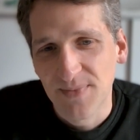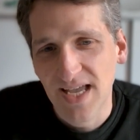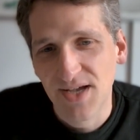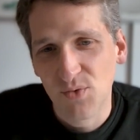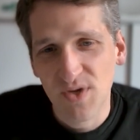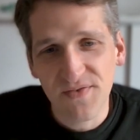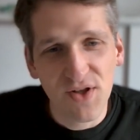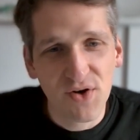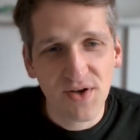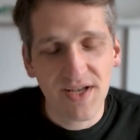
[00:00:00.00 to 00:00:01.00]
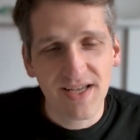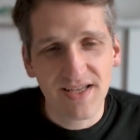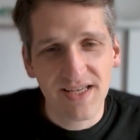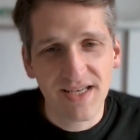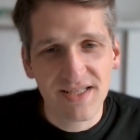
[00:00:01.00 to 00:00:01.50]
Weflow
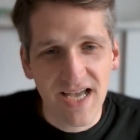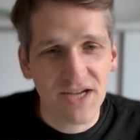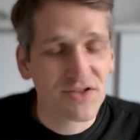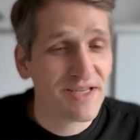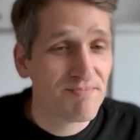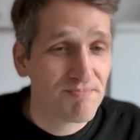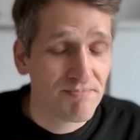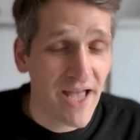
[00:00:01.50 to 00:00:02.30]
is actually